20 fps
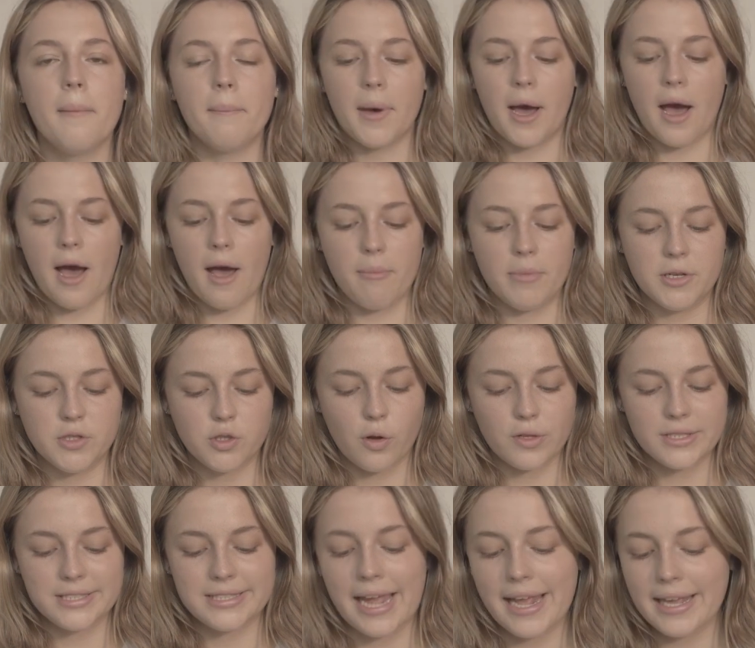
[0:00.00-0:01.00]
But I've been
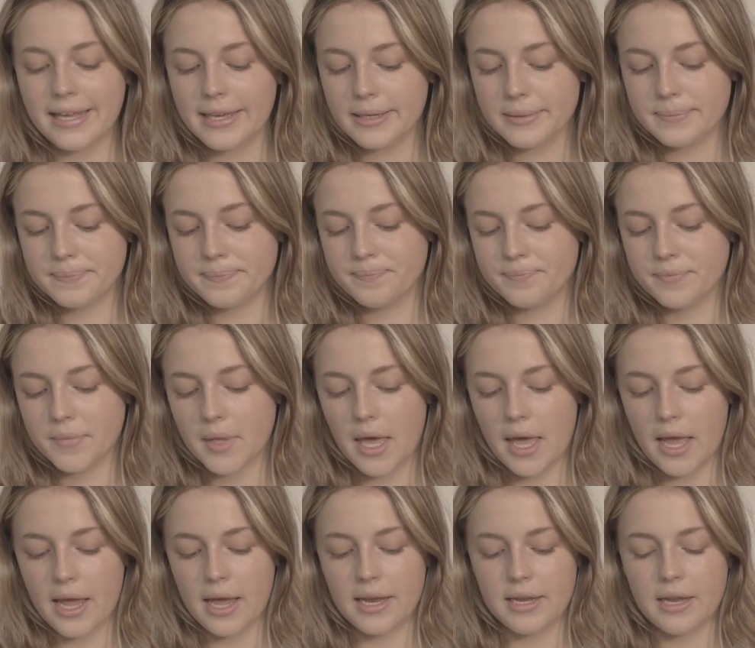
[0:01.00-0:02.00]
told to take it,
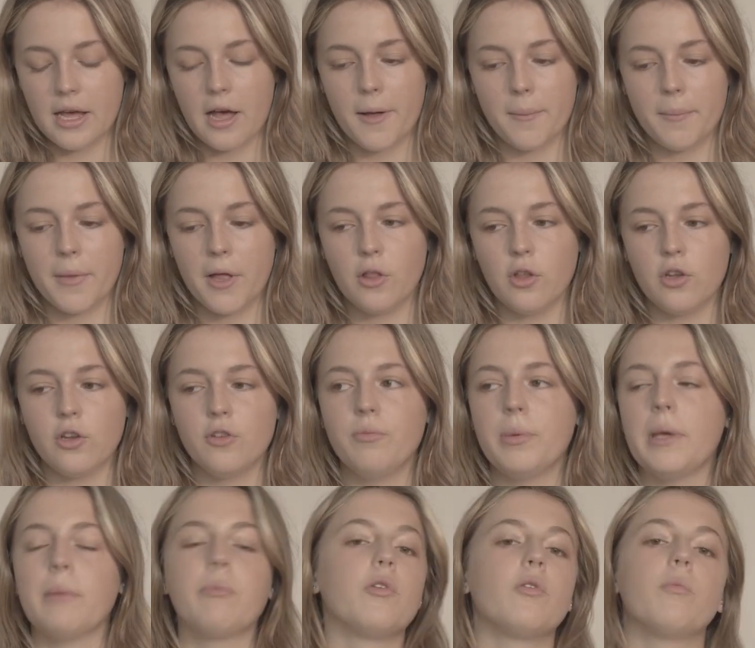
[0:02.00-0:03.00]
and a lot of
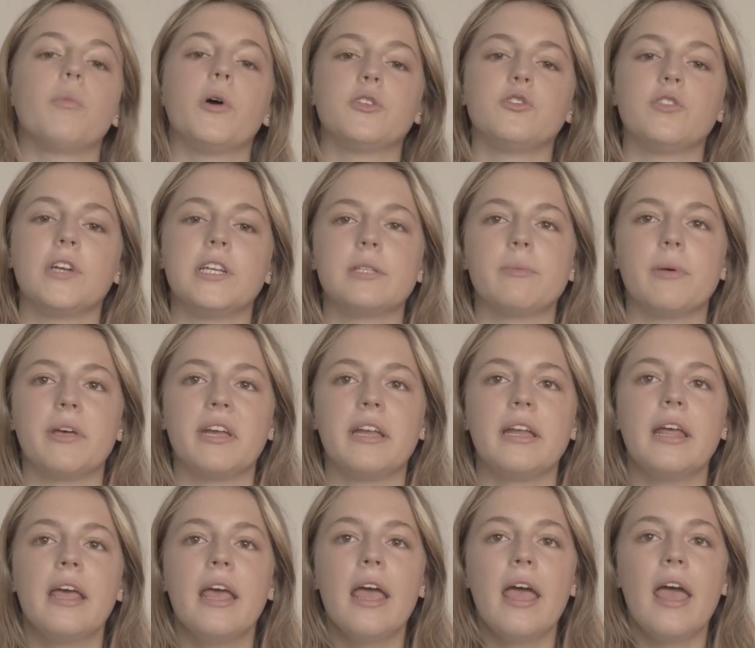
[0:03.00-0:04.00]
people
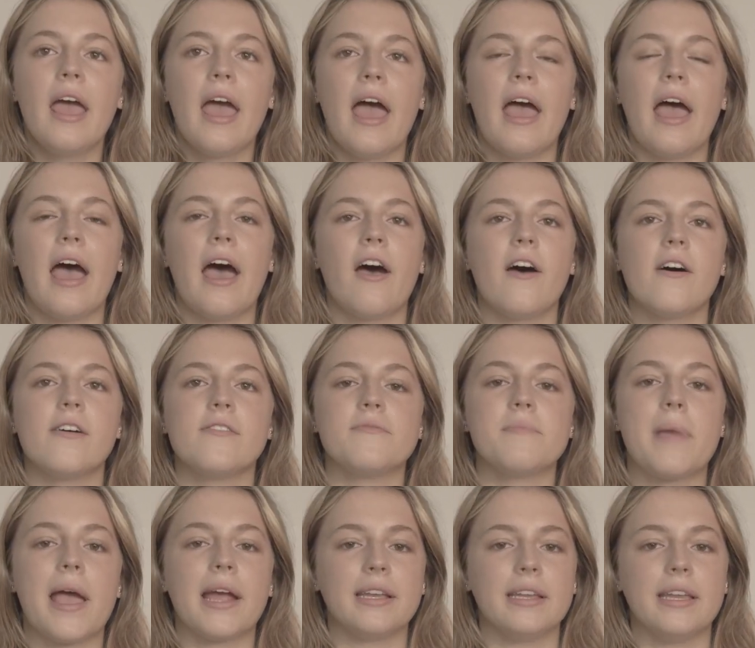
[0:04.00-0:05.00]
post-transplant
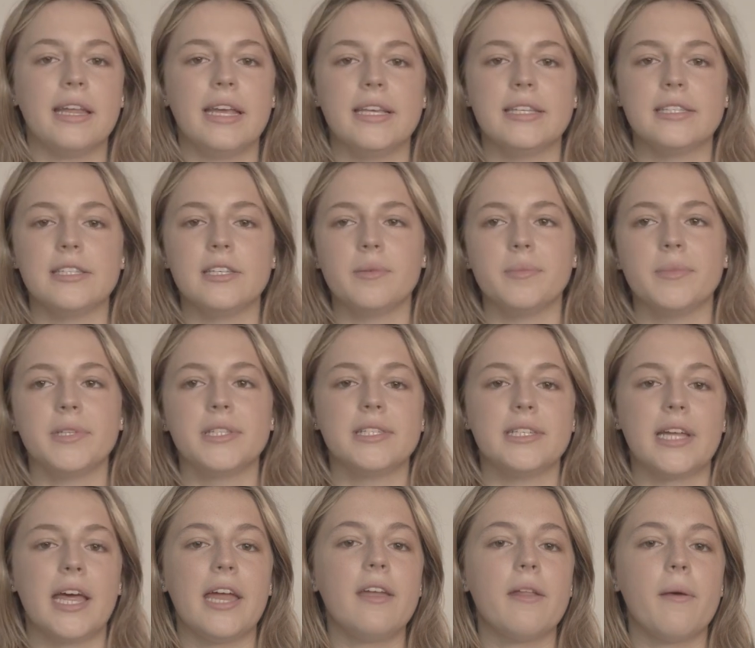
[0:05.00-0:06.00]
have magnesium
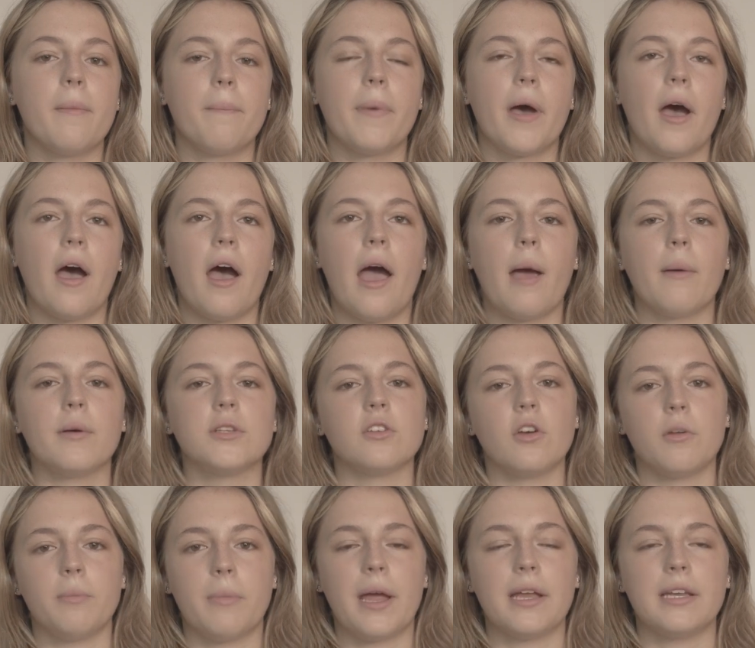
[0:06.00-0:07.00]
instead, but I was
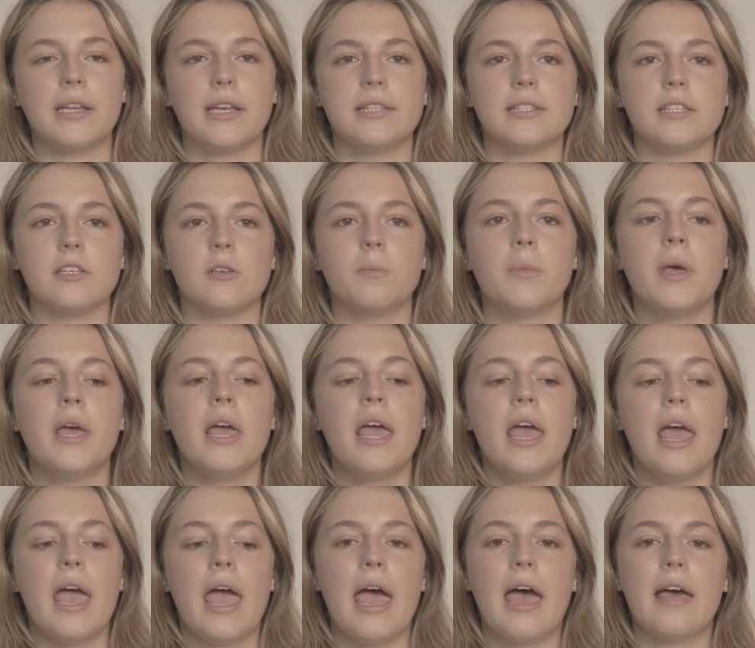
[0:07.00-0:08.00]
on magnesium
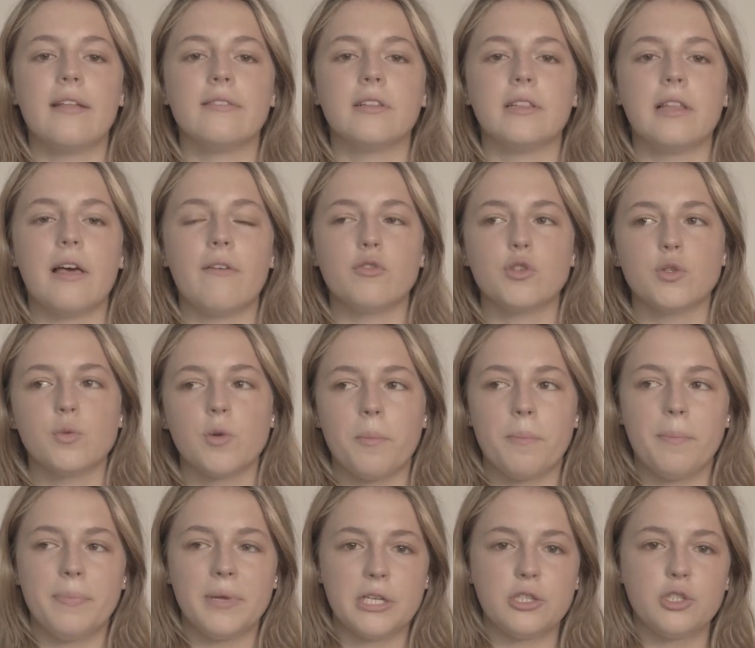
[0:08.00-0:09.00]
and the levels were
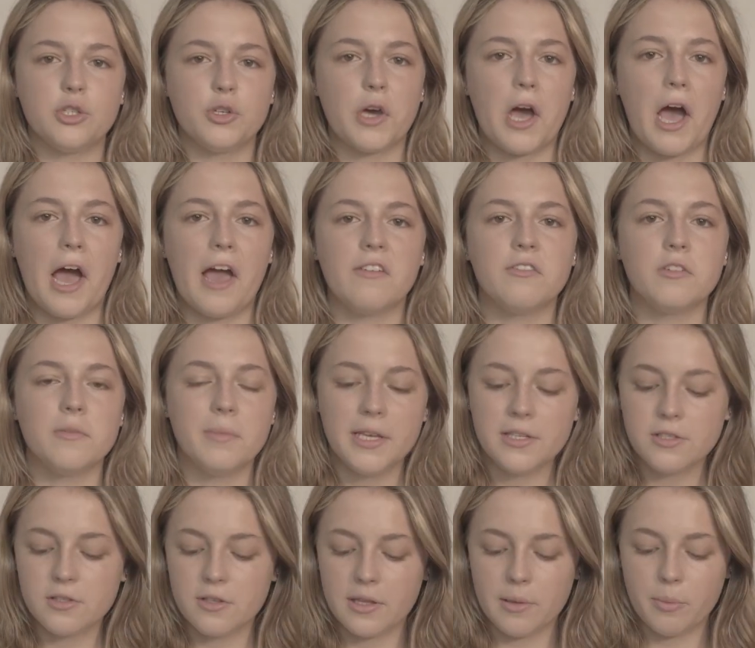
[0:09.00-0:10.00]
a bit too high for
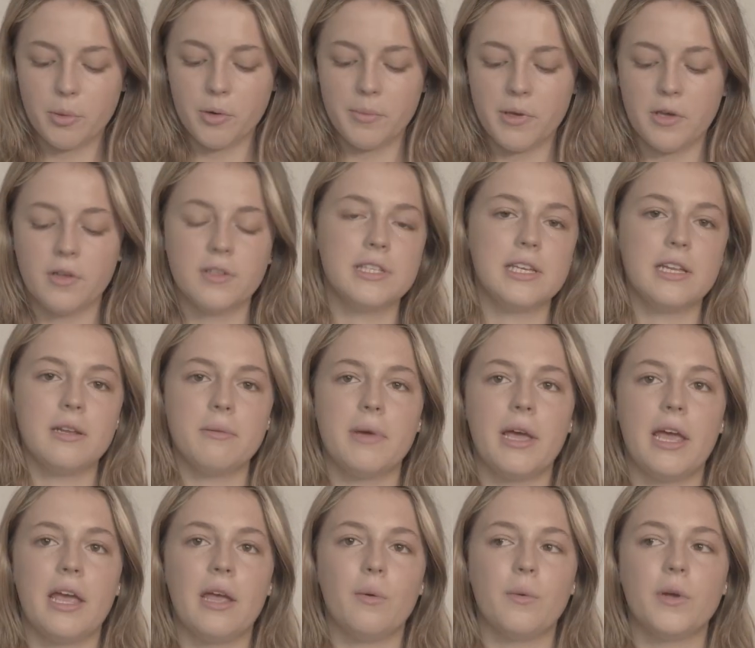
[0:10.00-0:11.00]
me, so they put me on
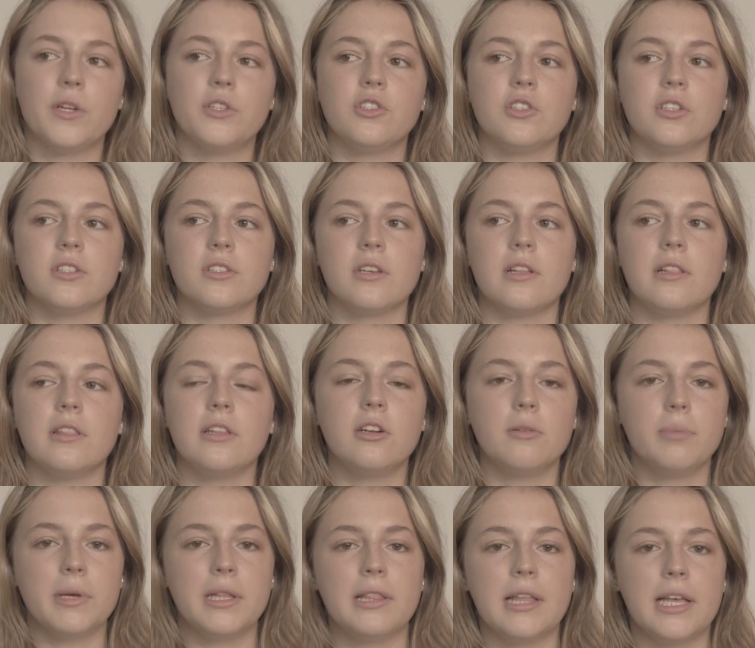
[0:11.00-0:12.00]
ZMA, which is a
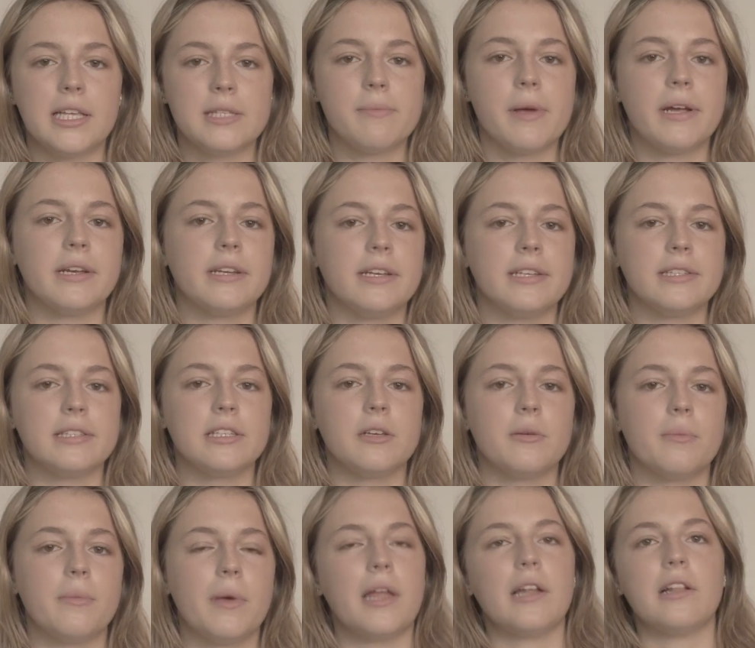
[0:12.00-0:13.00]
little bit less magnesium
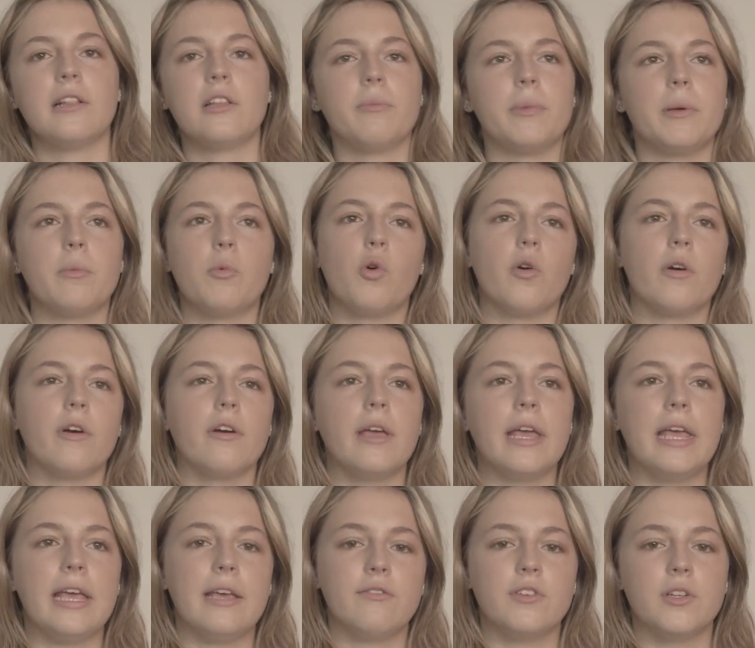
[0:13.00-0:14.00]
and a little bit more
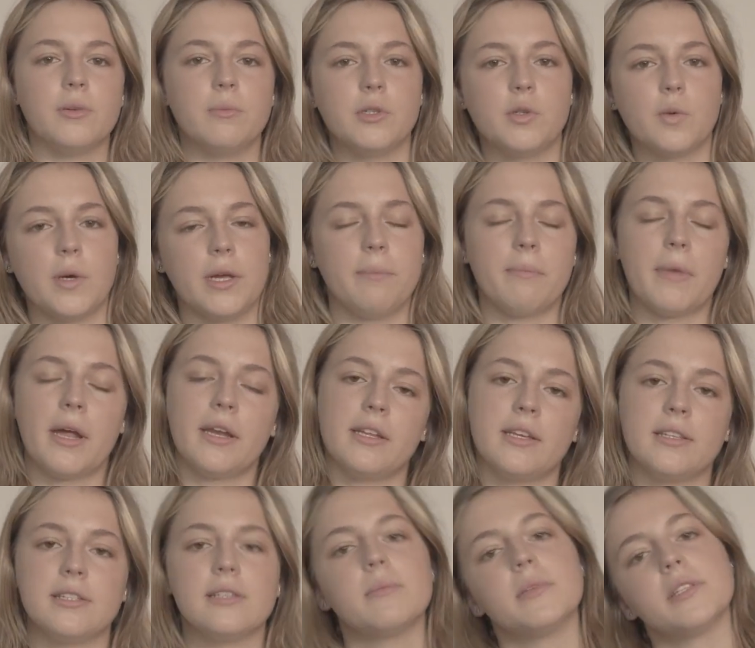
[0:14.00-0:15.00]
even between
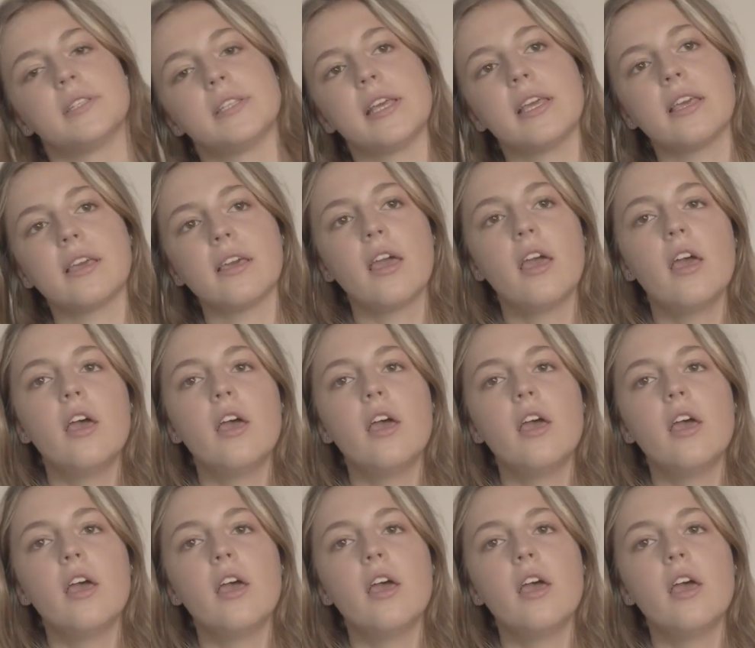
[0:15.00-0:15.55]
magnesium and zinc.